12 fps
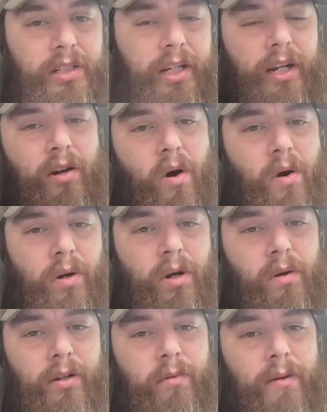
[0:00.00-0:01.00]
They can all
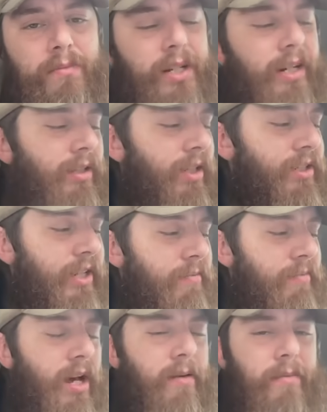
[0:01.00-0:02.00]
go to the website at the same
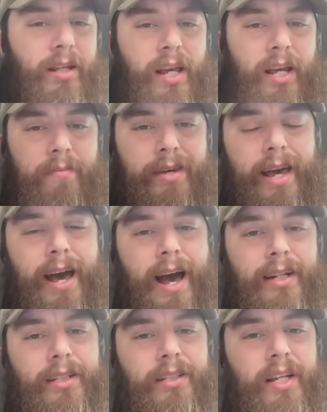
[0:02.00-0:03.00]
time and they can be
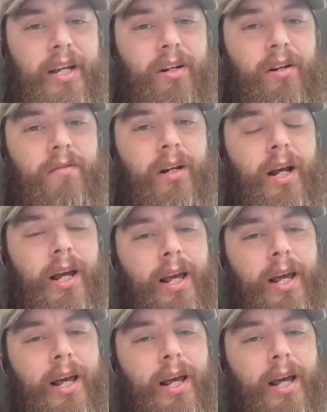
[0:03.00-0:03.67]
hacked and taken over.